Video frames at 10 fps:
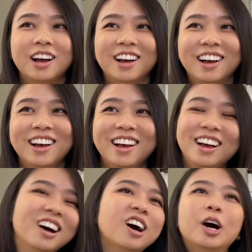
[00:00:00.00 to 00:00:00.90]

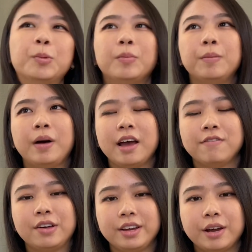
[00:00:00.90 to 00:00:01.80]
But I
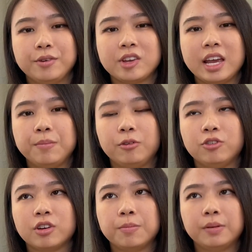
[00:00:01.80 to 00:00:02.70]
felt like I wasn't able
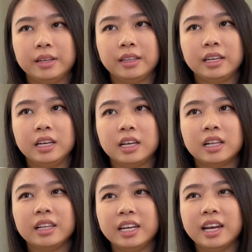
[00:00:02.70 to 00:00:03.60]
to completely
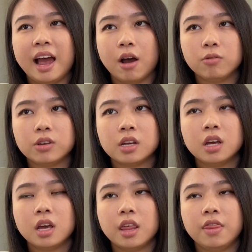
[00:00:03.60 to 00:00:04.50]
clean out
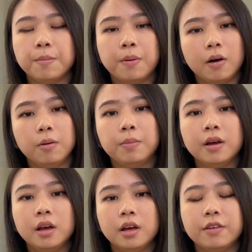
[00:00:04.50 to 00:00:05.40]
the pulp,
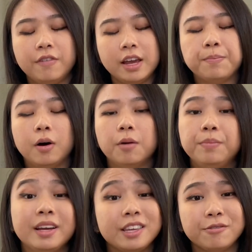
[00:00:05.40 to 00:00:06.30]
the fake pulp,
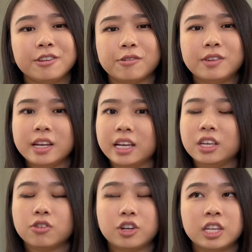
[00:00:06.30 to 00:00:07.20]
because it was so sticky.
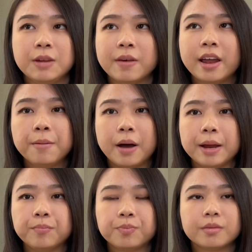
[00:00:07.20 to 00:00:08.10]
So just keep that in
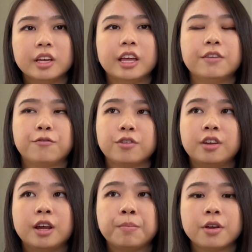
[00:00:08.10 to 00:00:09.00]
mind. And then for the
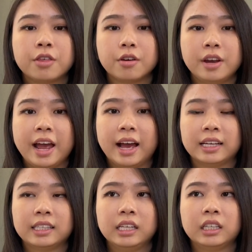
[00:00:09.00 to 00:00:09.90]
number 30
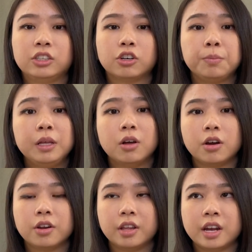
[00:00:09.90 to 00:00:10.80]
access, it took me
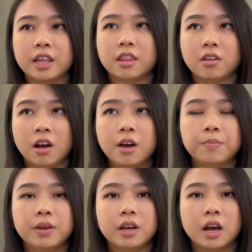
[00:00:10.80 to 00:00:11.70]
longer than I
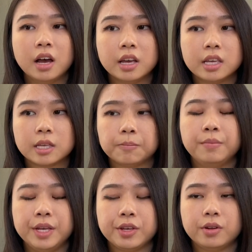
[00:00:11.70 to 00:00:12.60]
thought because the
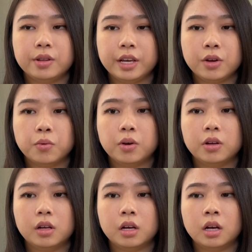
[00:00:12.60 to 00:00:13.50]

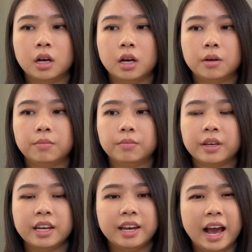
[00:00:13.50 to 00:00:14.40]
mesiolingual
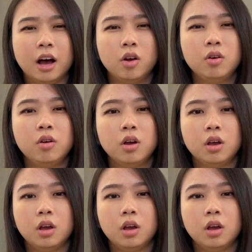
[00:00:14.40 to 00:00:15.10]
canal